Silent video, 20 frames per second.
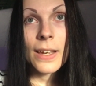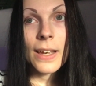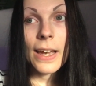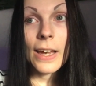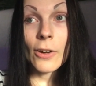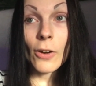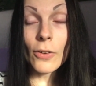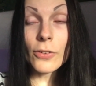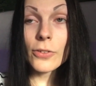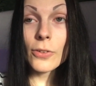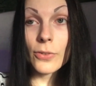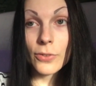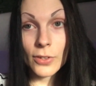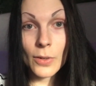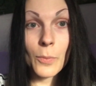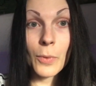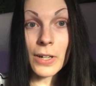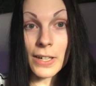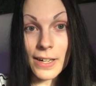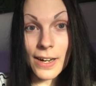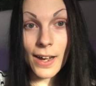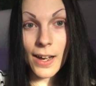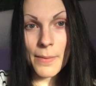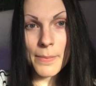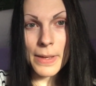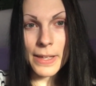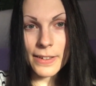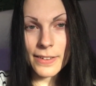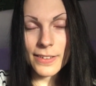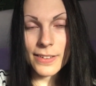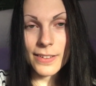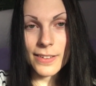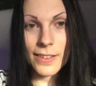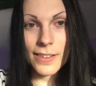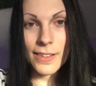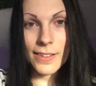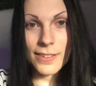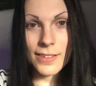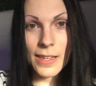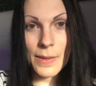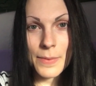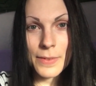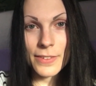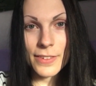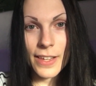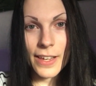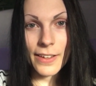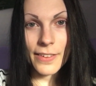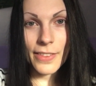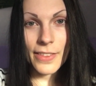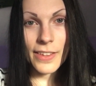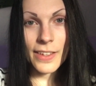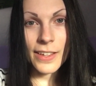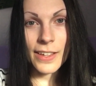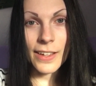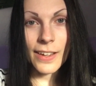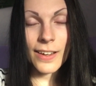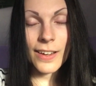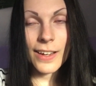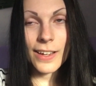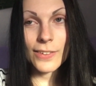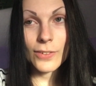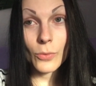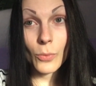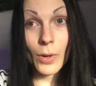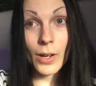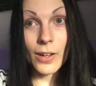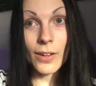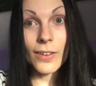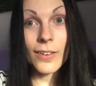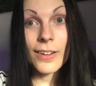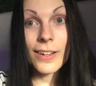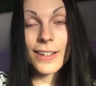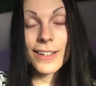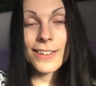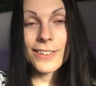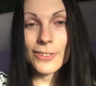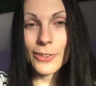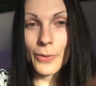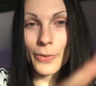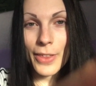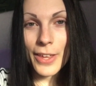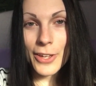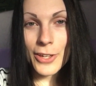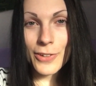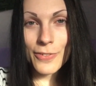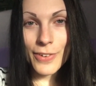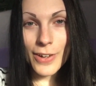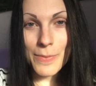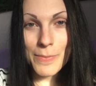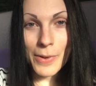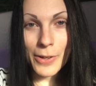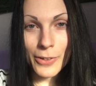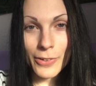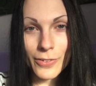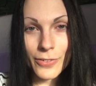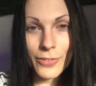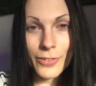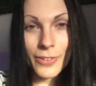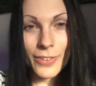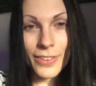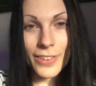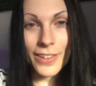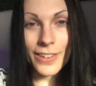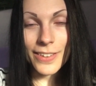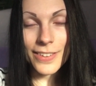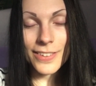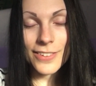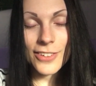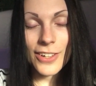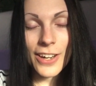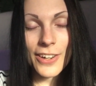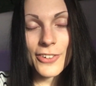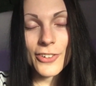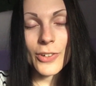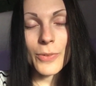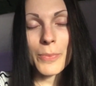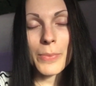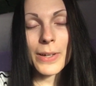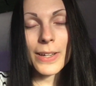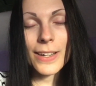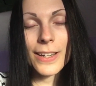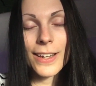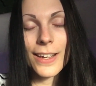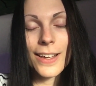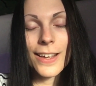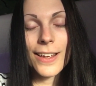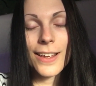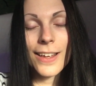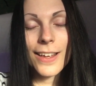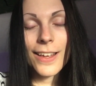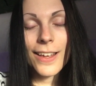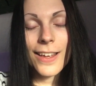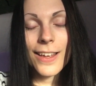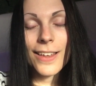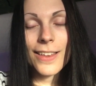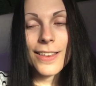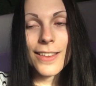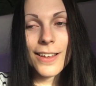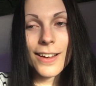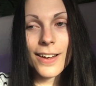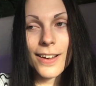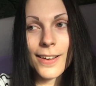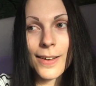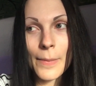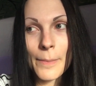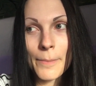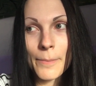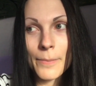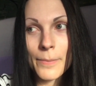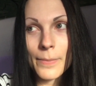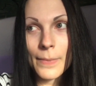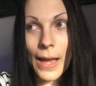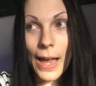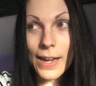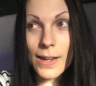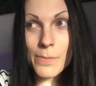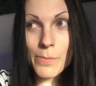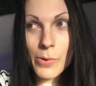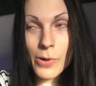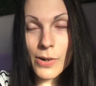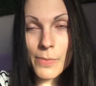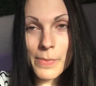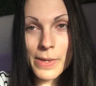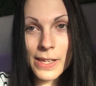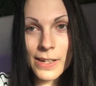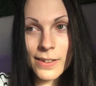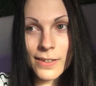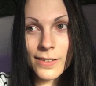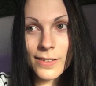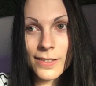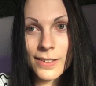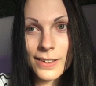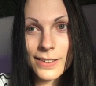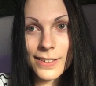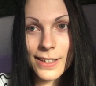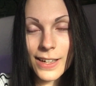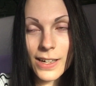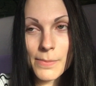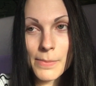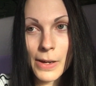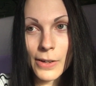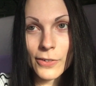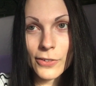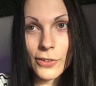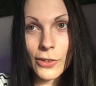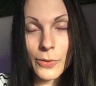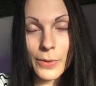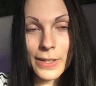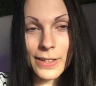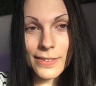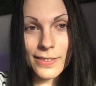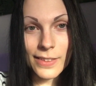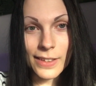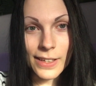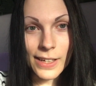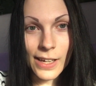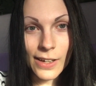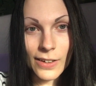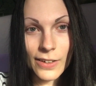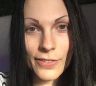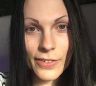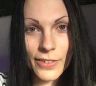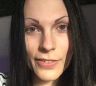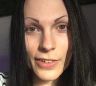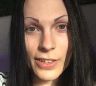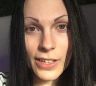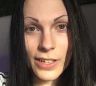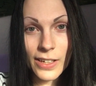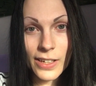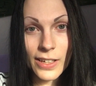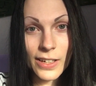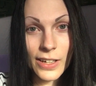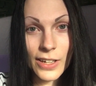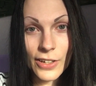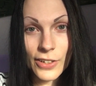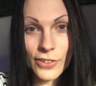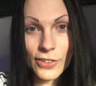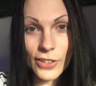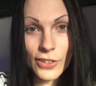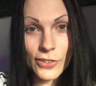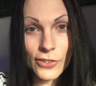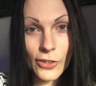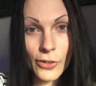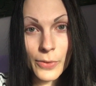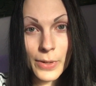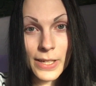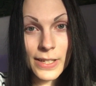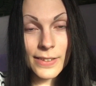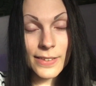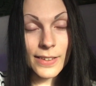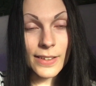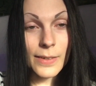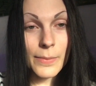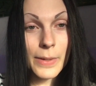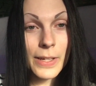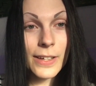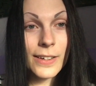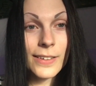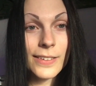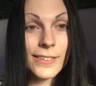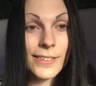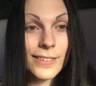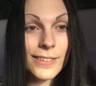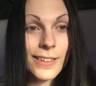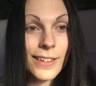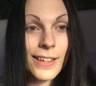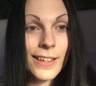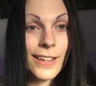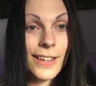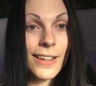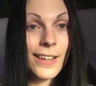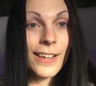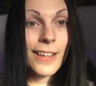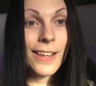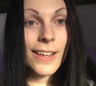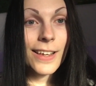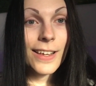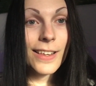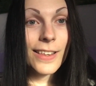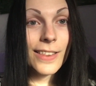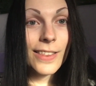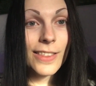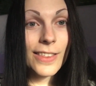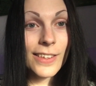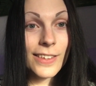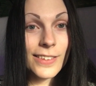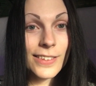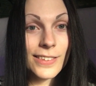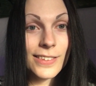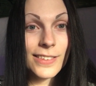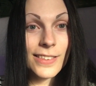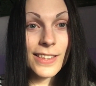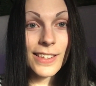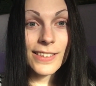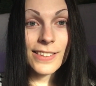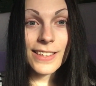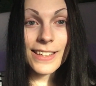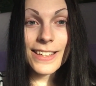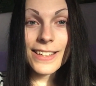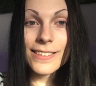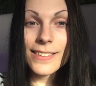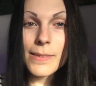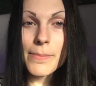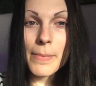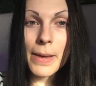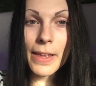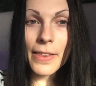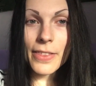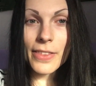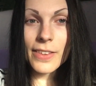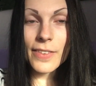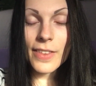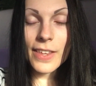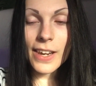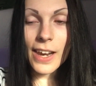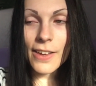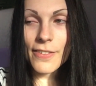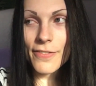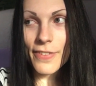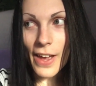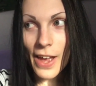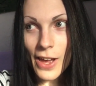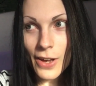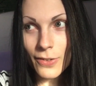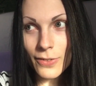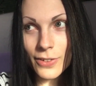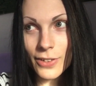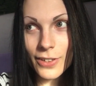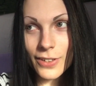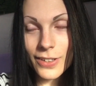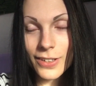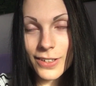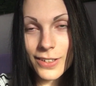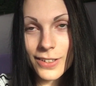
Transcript: and also someone commented the same exact thing as well, so thank you very much for the suggestion. But I can put them in and take them out so easily now. It's so easy because this easy method that I found